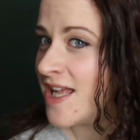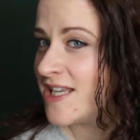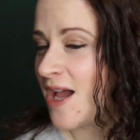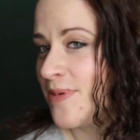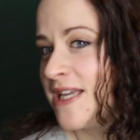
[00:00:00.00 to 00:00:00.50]

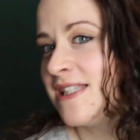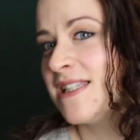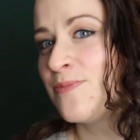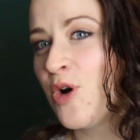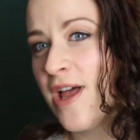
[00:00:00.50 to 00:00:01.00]
Now, because
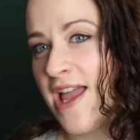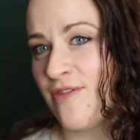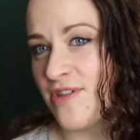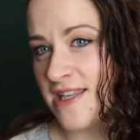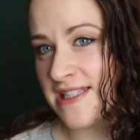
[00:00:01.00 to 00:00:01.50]
there's more hair
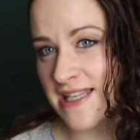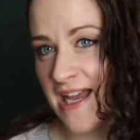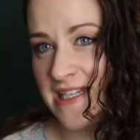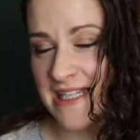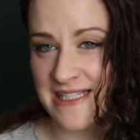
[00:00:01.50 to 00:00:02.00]
on this
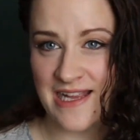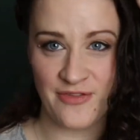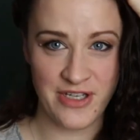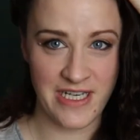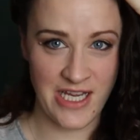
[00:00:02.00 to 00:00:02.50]
side, it's
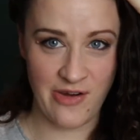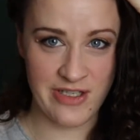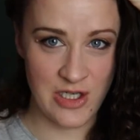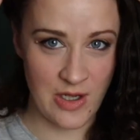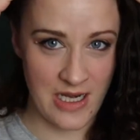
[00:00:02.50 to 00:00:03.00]
definitely going
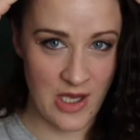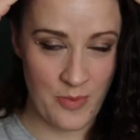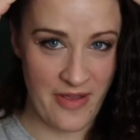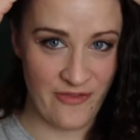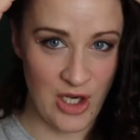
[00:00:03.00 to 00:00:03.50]
to look a little
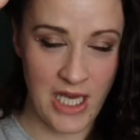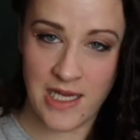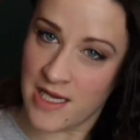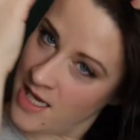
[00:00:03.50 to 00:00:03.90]
bit fuller.